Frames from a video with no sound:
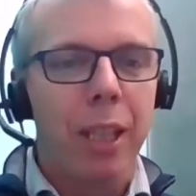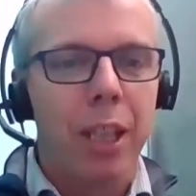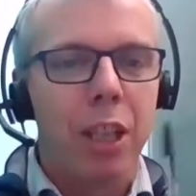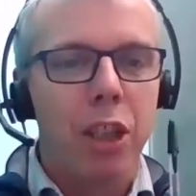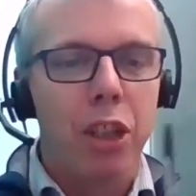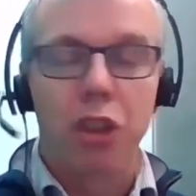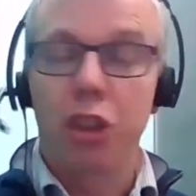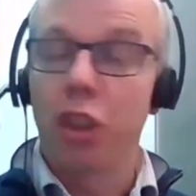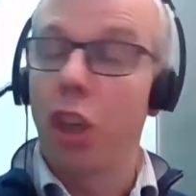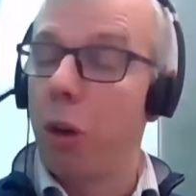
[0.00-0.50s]

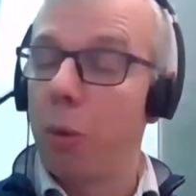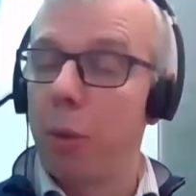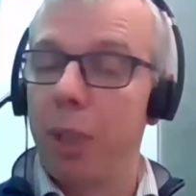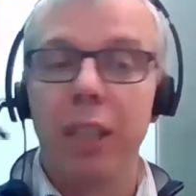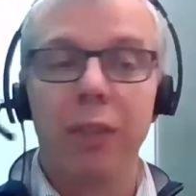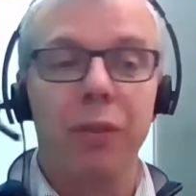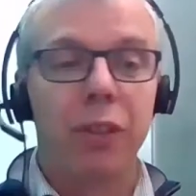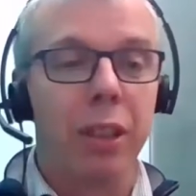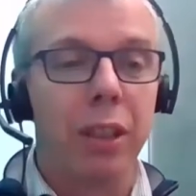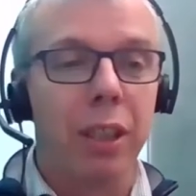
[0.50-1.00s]
So
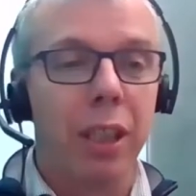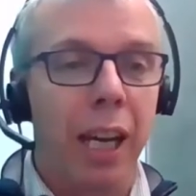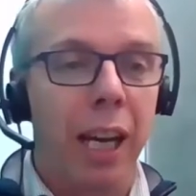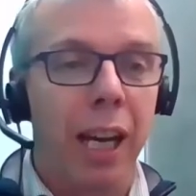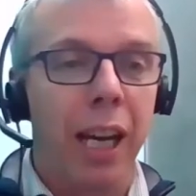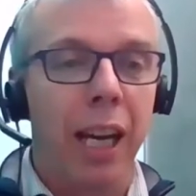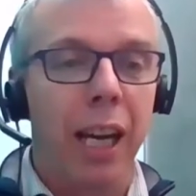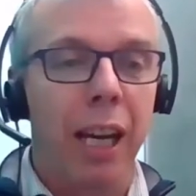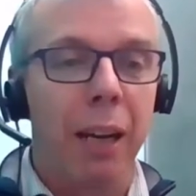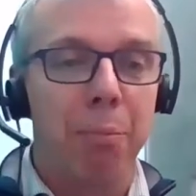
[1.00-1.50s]
even
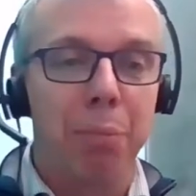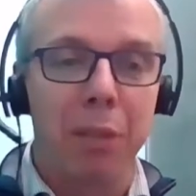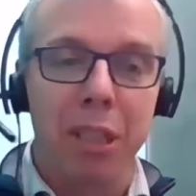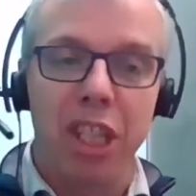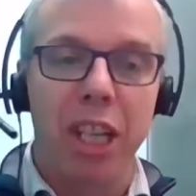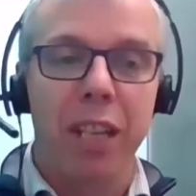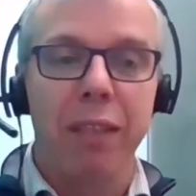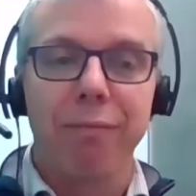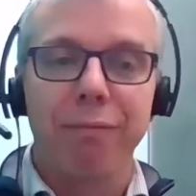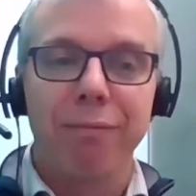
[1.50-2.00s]

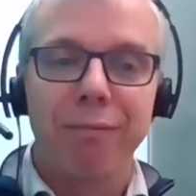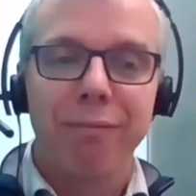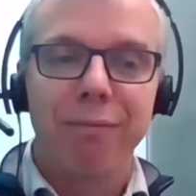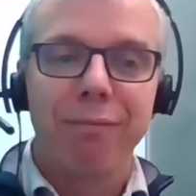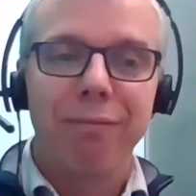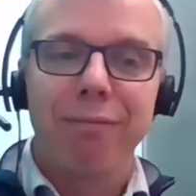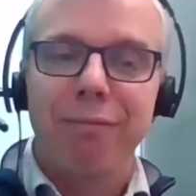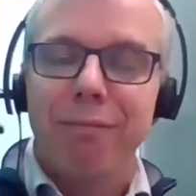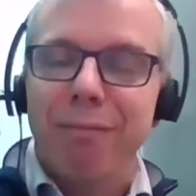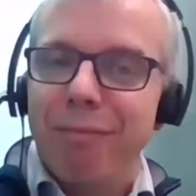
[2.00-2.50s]
Bridget,
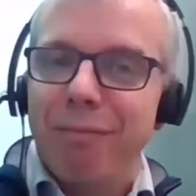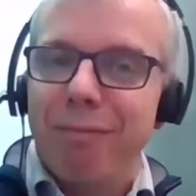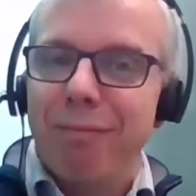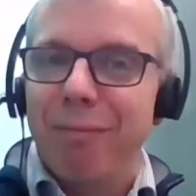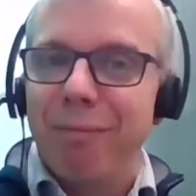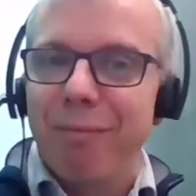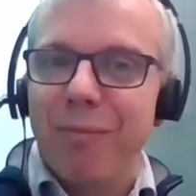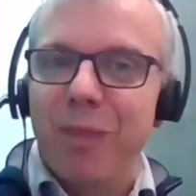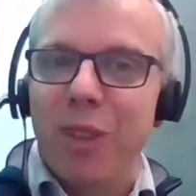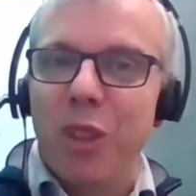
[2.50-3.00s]

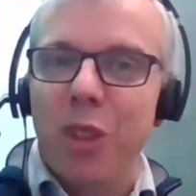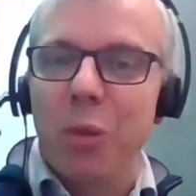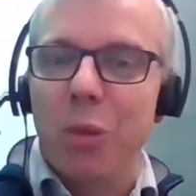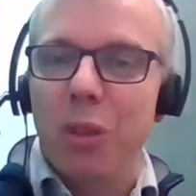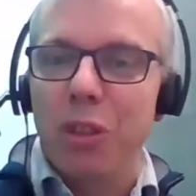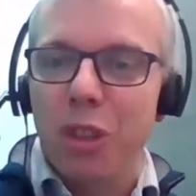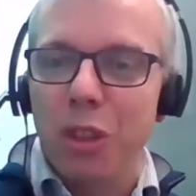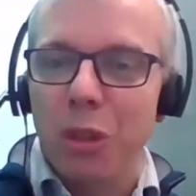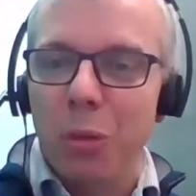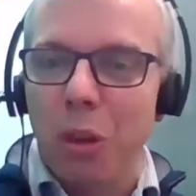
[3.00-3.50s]
should
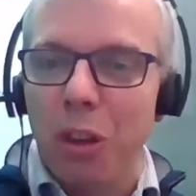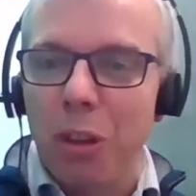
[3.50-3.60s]
one